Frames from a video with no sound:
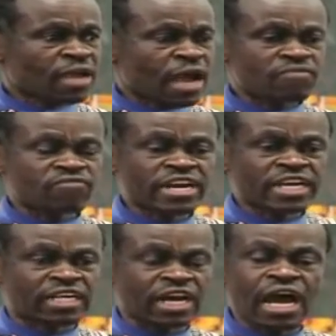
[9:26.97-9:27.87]
I'm
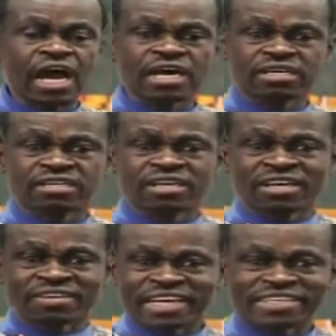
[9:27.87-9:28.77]
very
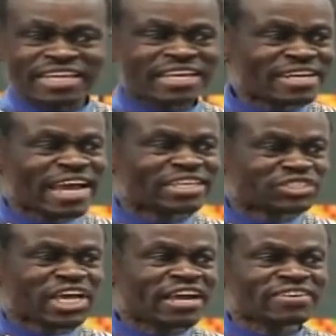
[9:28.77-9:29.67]
glad that in
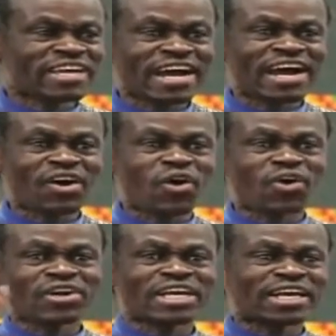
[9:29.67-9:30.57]
Nigeria,
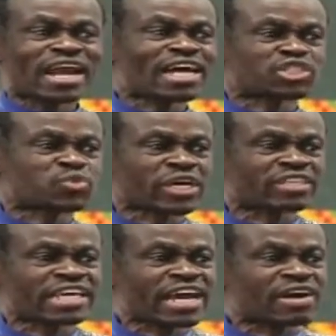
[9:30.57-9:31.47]
only last week
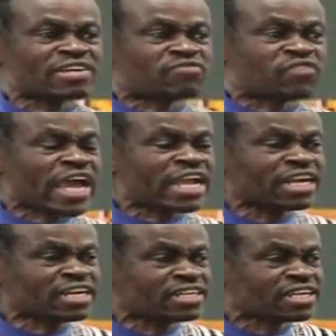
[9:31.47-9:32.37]
they
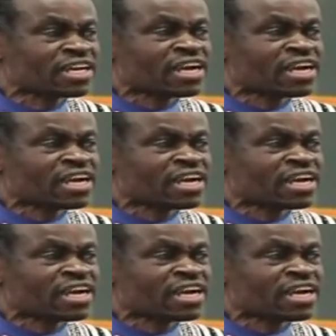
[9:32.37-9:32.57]
unveiled